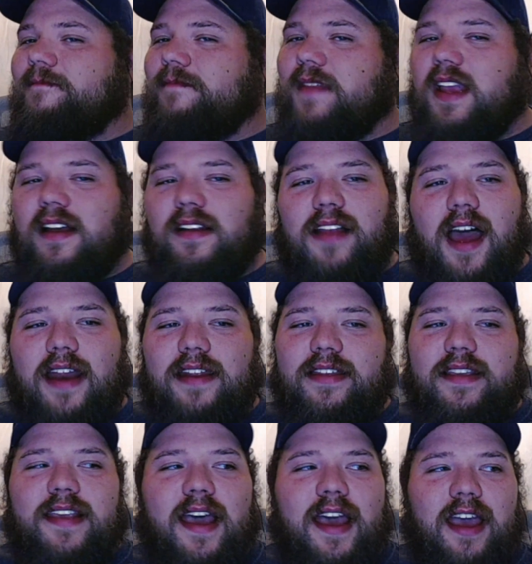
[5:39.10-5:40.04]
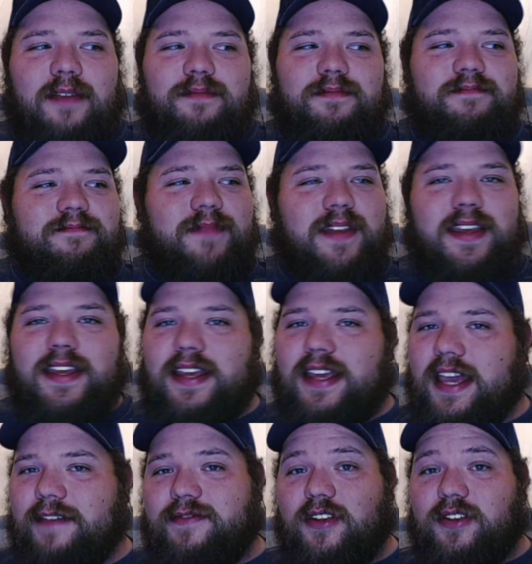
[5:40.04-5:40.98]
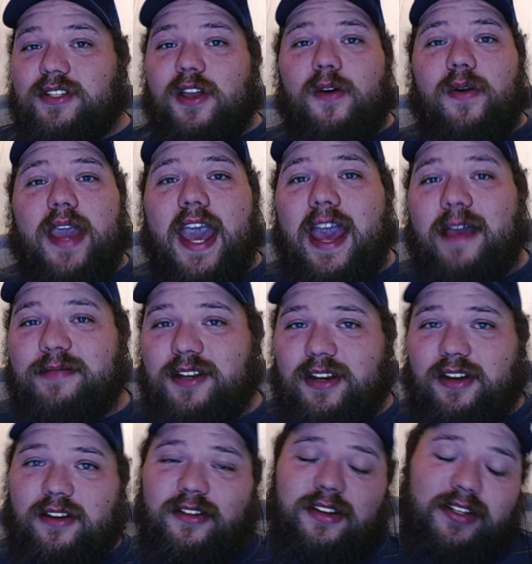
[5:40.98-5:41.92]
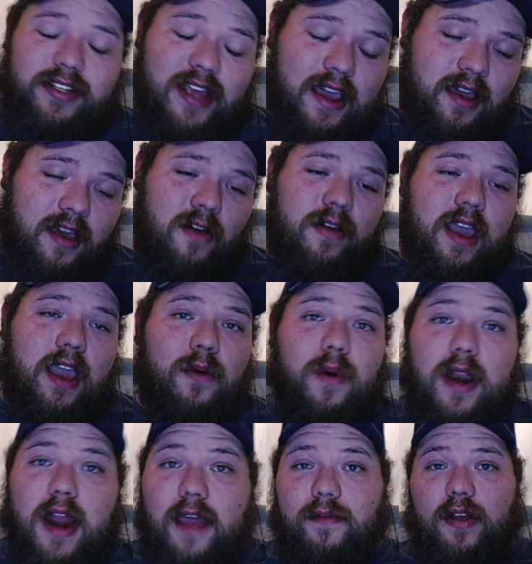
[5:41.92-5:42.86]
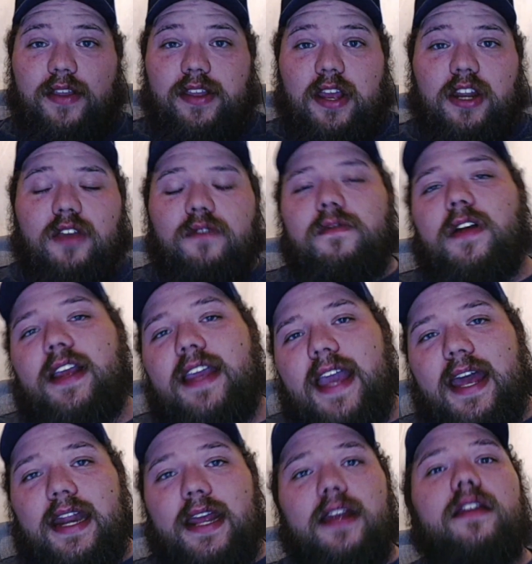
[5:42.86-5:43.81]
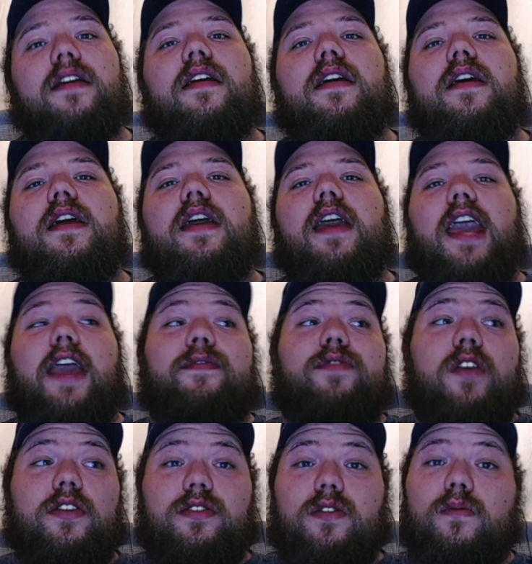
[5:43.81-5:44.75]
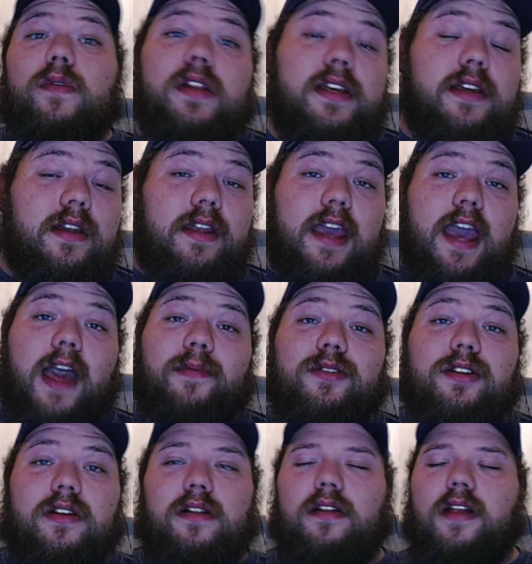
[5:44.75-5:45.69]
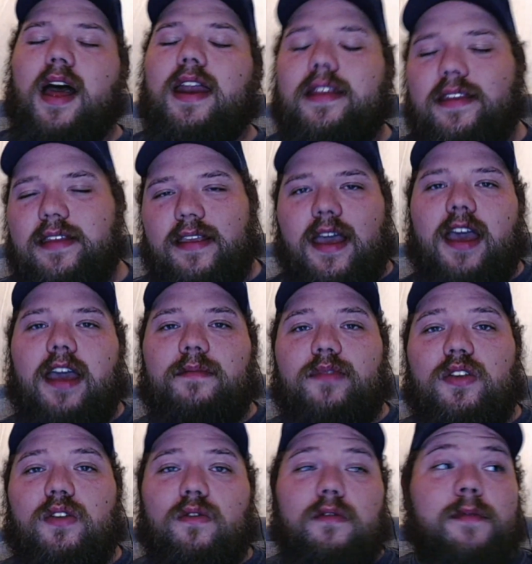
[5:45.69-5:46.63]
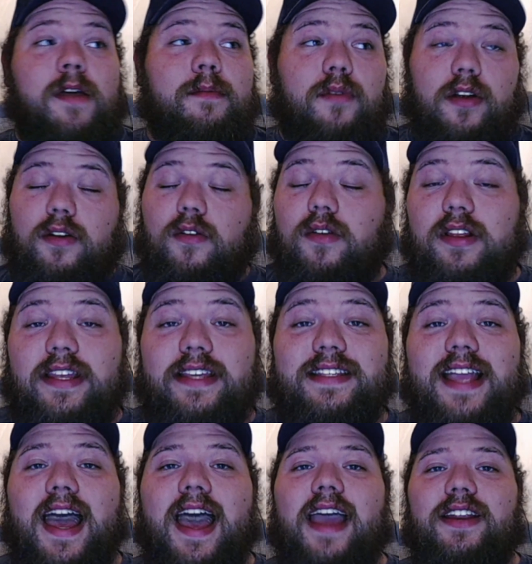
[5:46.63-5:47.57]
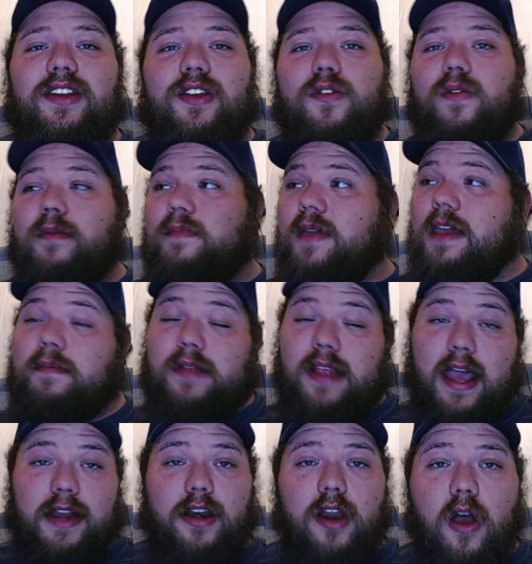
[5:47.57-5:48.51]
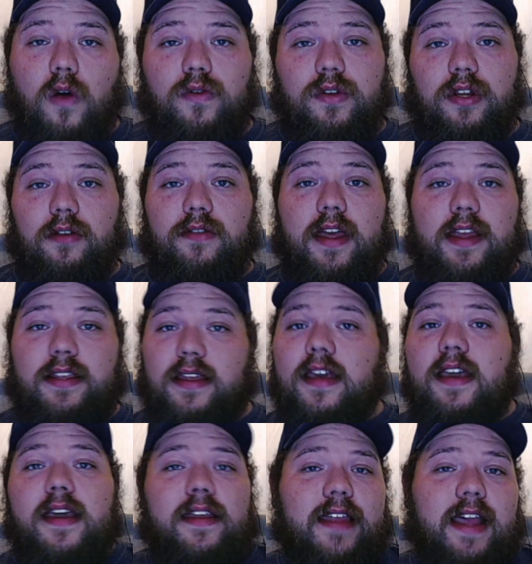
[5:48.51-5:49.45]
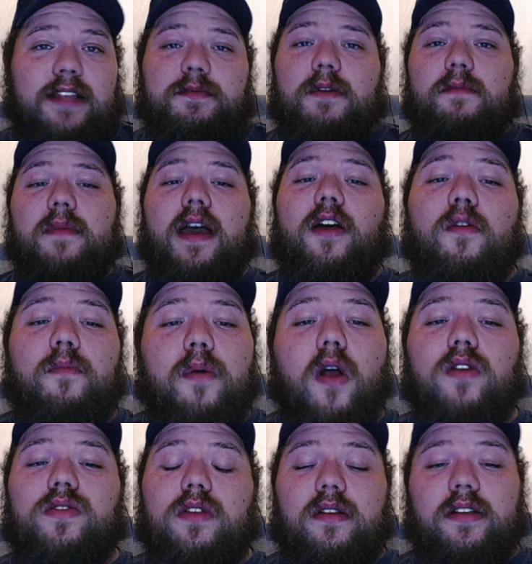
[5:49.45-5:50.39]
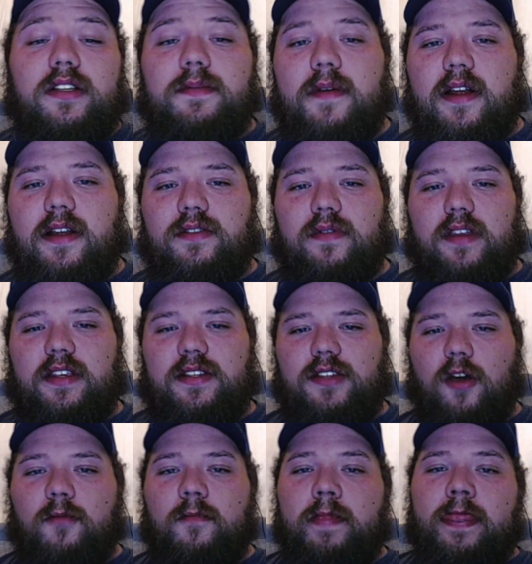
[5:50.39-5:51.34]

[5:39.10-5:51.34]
a lot of the time, if there's no caption, you're just like, okay, whatever, and then you forget it. If there's a really good caption, a lot of the time you remember it, or at least I do, and people I know do. That's been my own personal experience with it. So